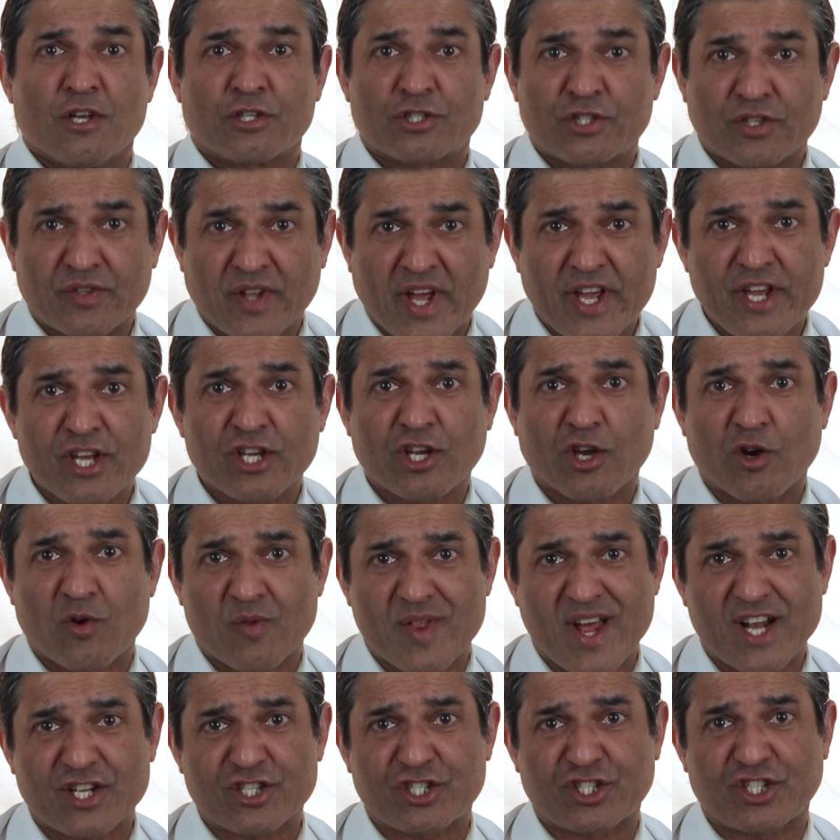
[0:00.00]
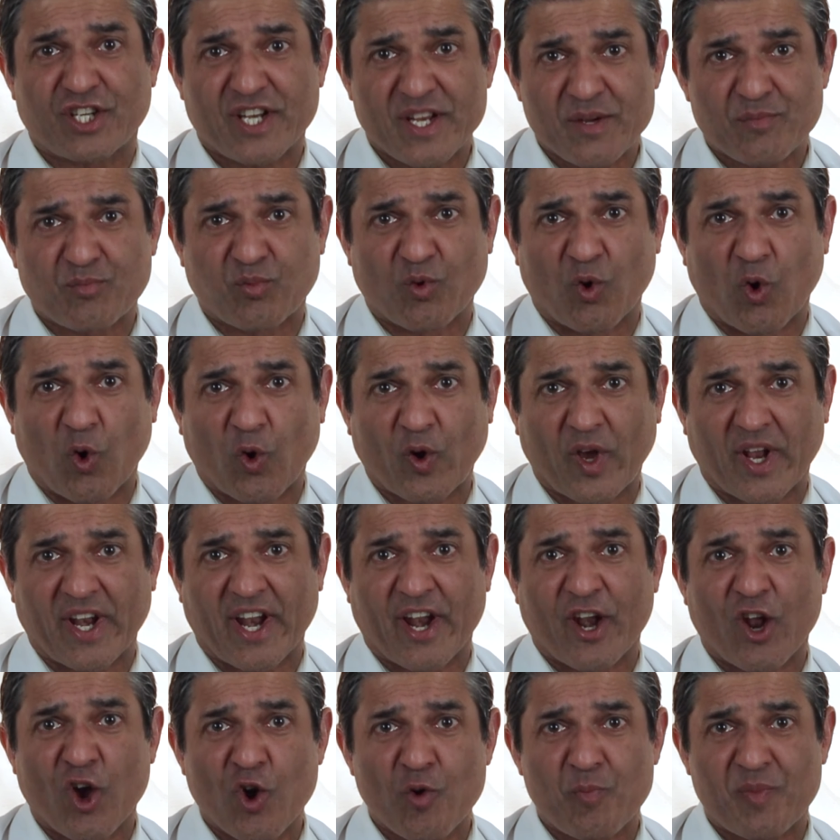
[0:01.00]
So there you go. That's sleepwalking,
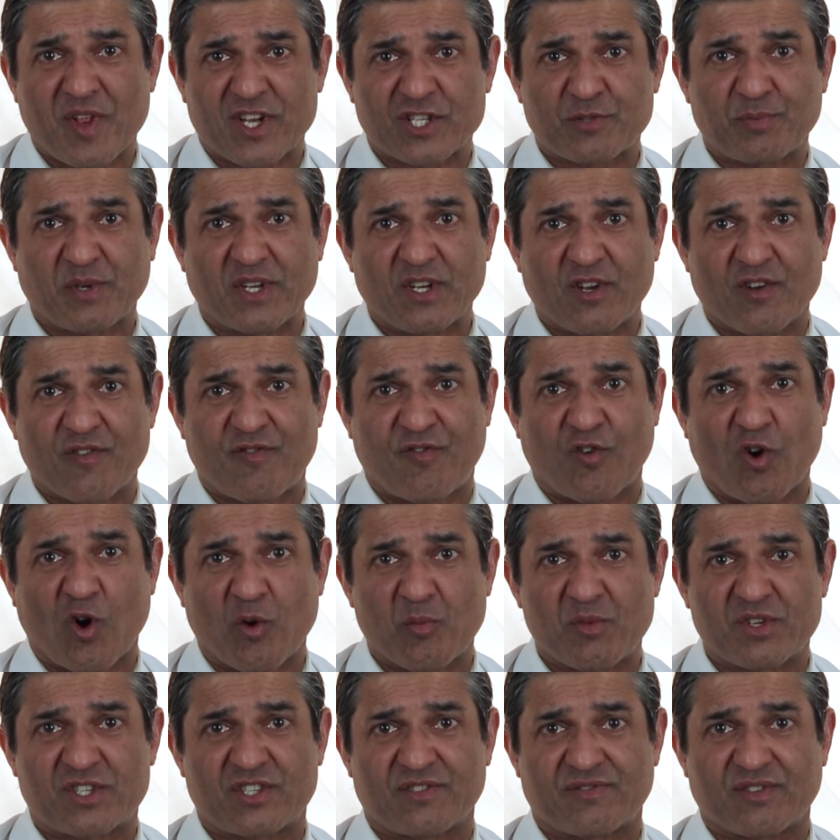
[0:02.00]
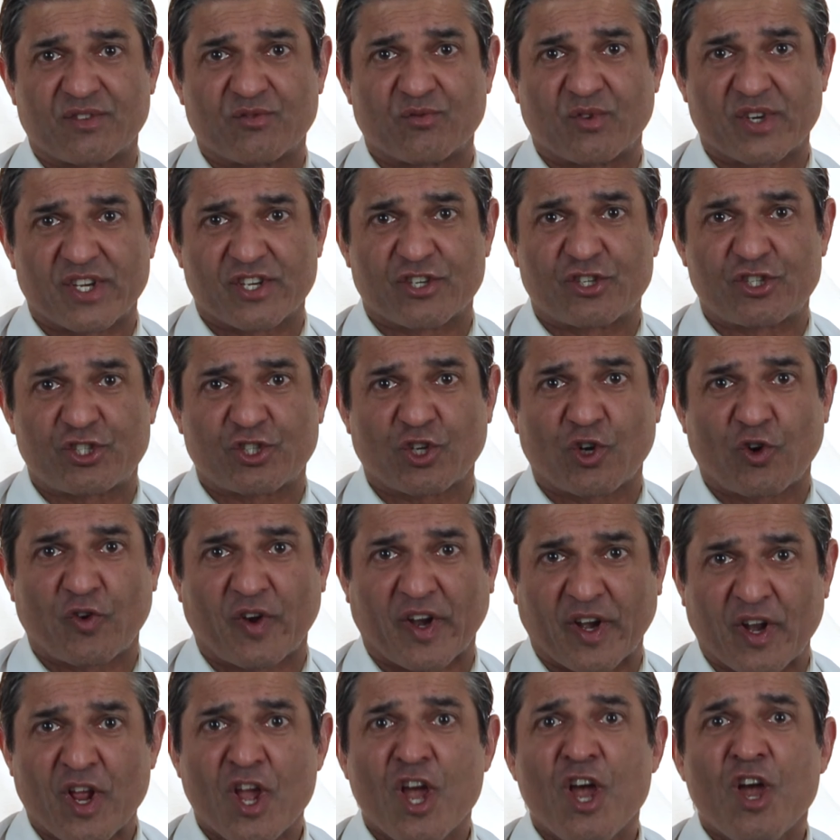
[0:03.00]
and I hope that's been informative and
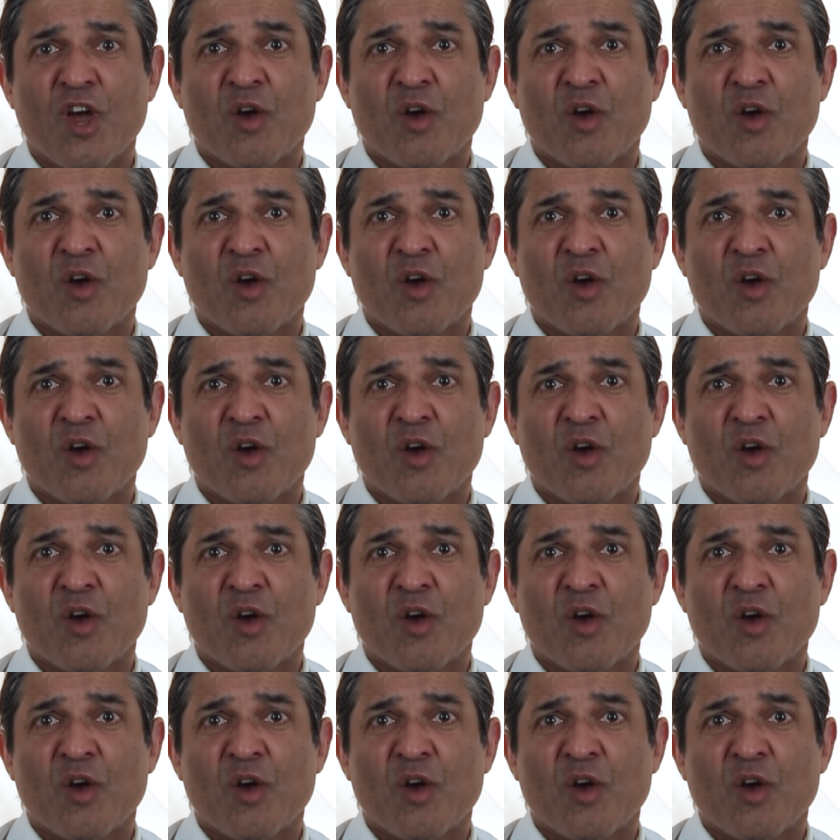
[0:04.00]
reassuring.